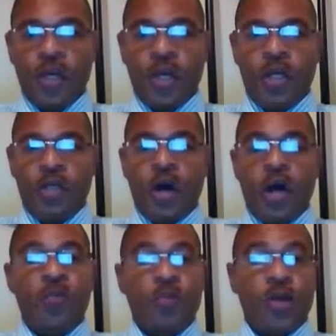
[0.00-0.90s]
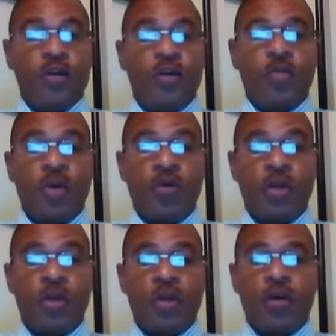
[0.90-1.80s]
and operated a
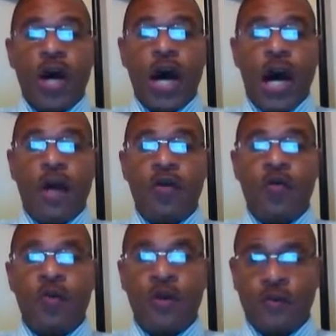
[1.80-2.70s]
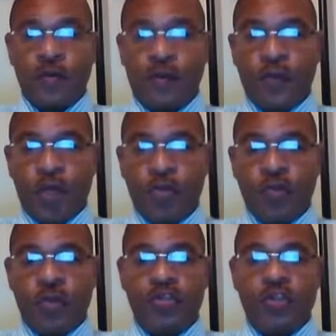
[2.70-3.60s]
boat on the Ohio River
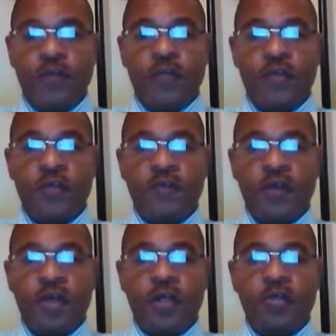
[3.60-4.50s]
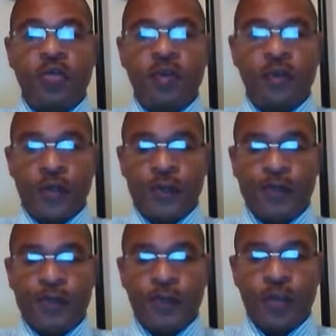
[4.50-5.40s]
between Jeffersonville and Louisville.
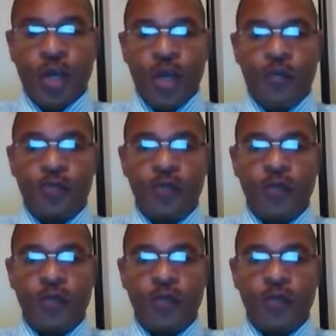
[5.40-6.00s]
Okay.